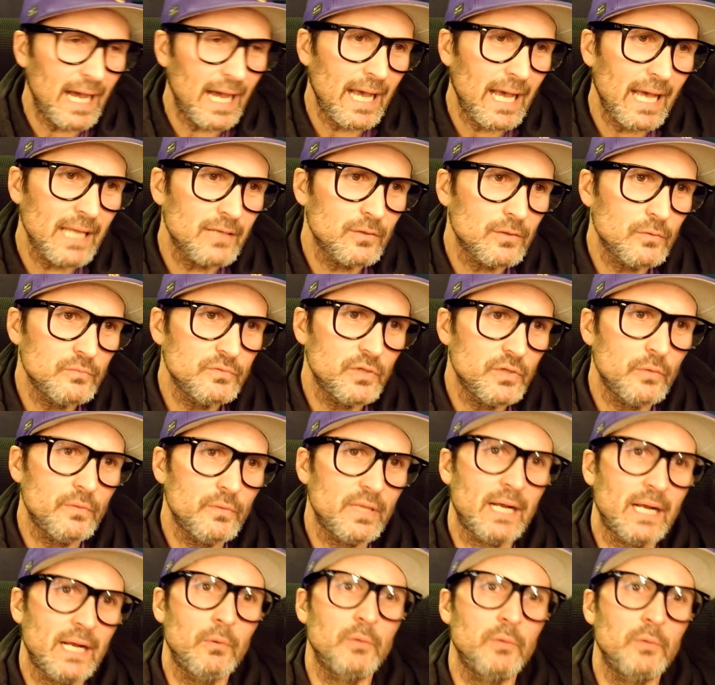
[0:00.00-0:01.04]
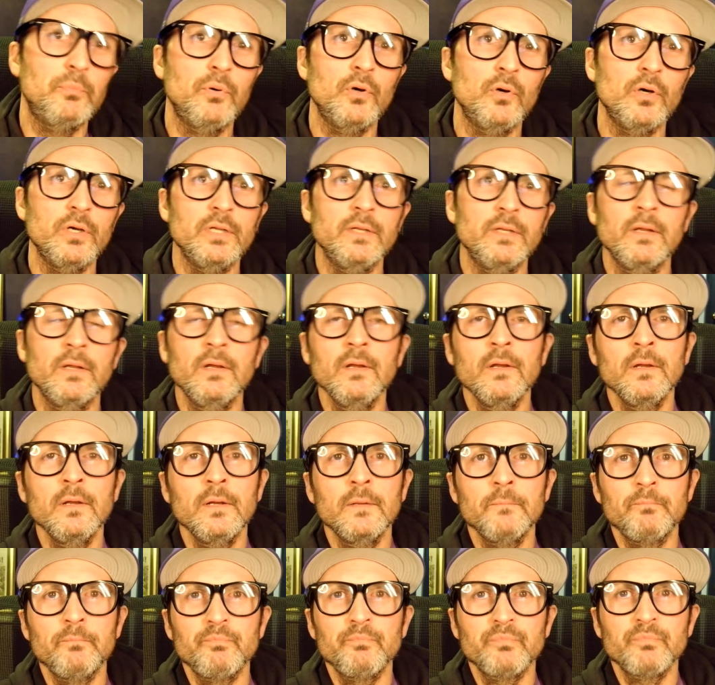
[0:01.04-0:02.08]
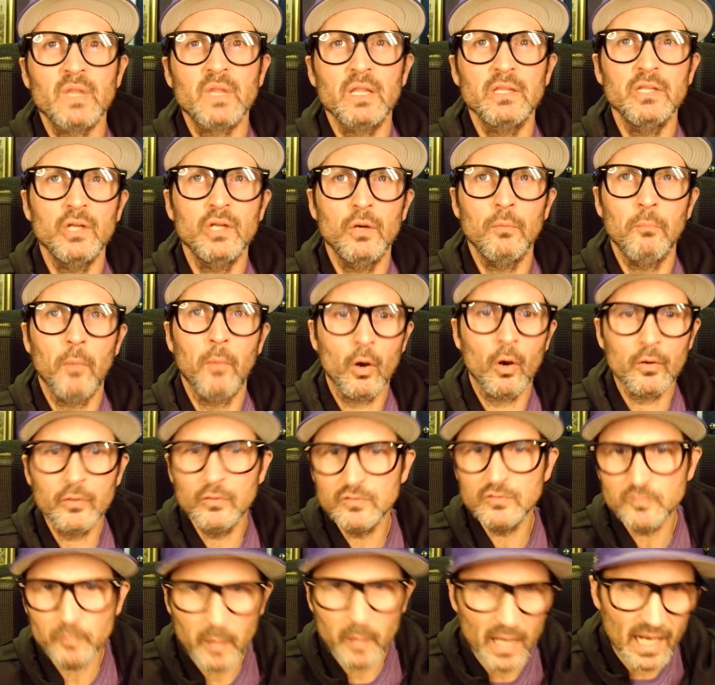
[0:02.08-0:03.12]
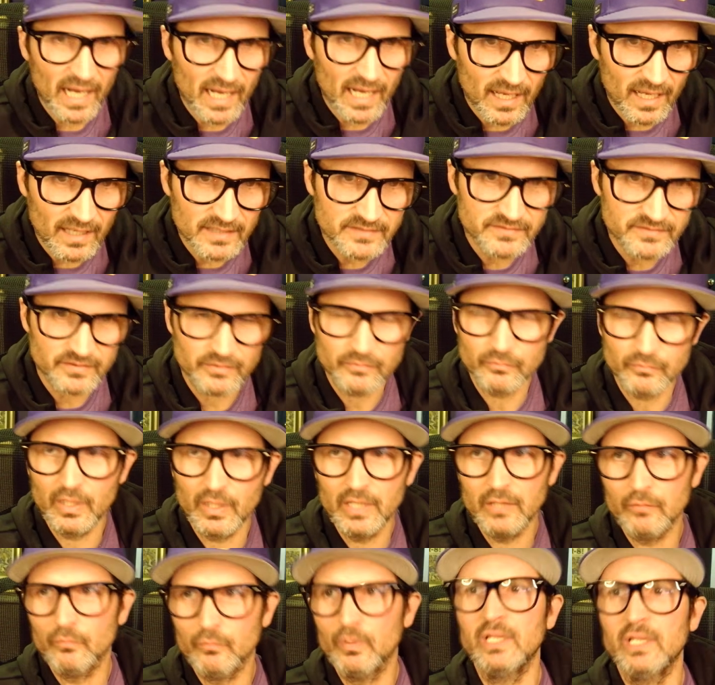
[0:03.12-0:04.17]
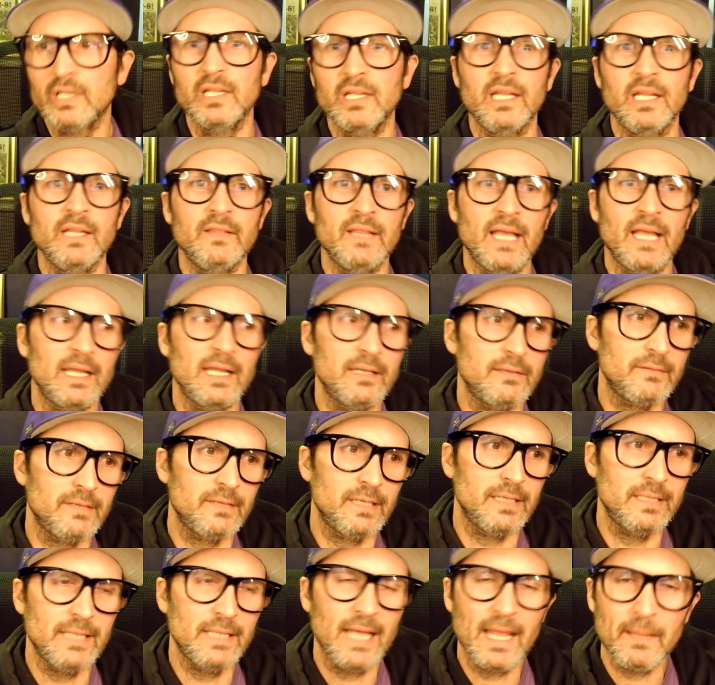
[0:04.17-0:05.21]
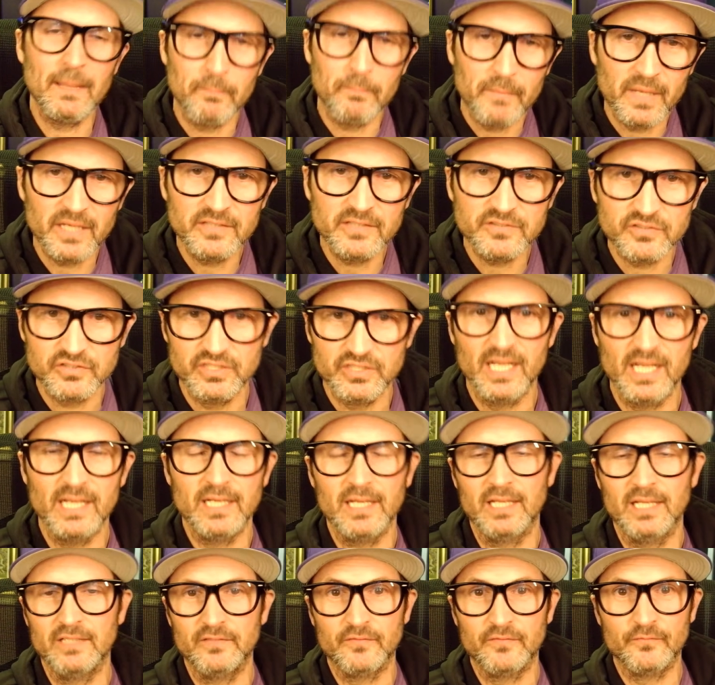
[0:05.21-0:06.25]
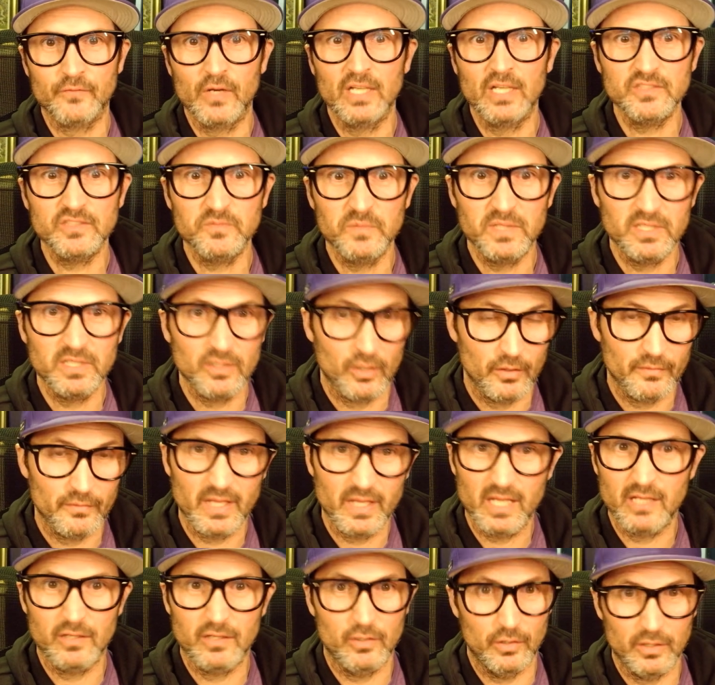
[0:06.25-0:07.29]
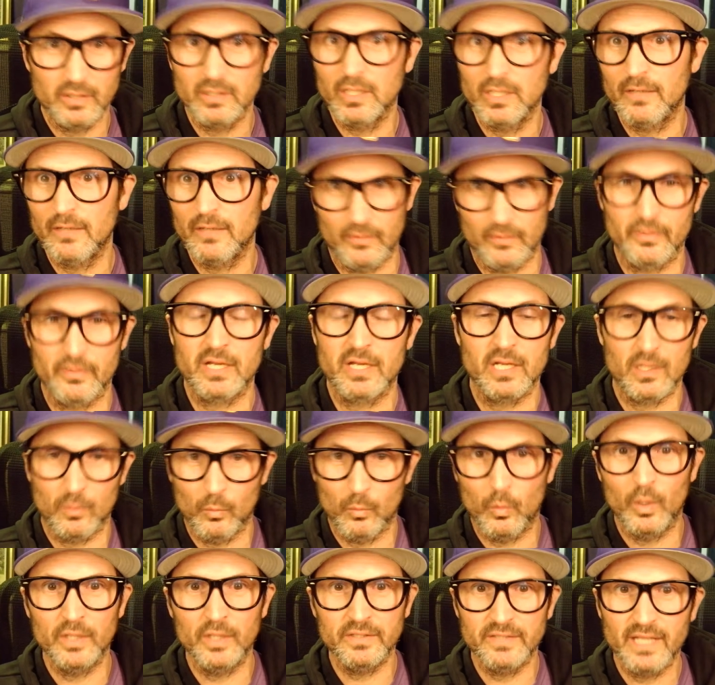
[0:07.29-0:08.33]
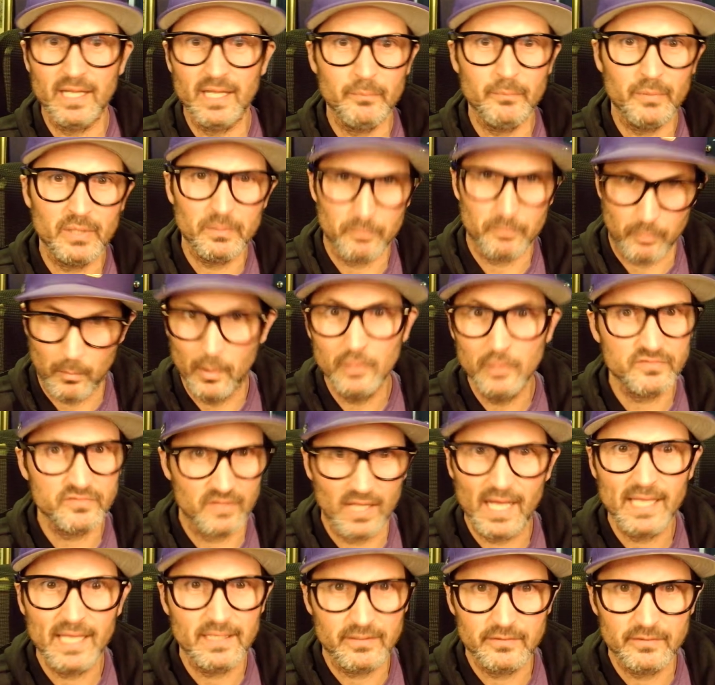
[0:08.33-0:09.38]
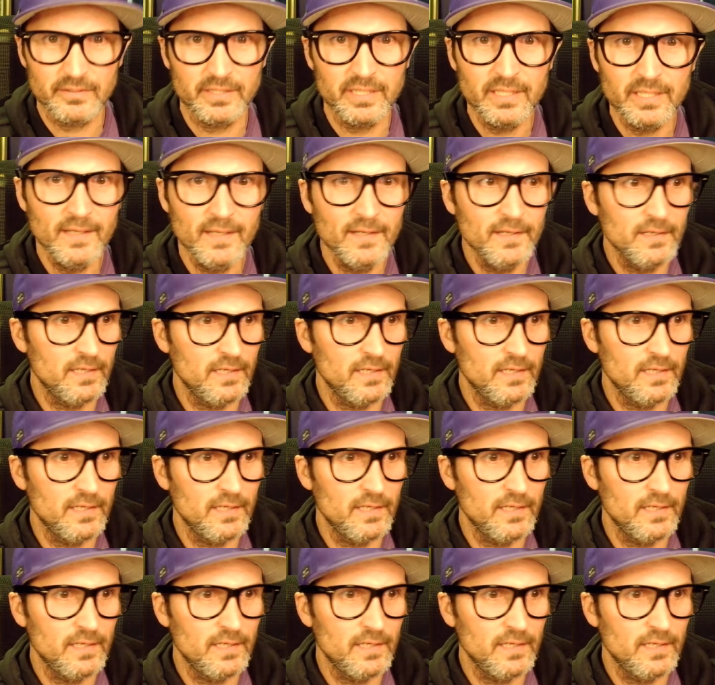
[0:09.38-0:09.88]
I don't know that I would put, Marcos Paz or Reagan Ricken in that mix yet as freshmen. Are they good enough? Are they going to one day be? Most likely?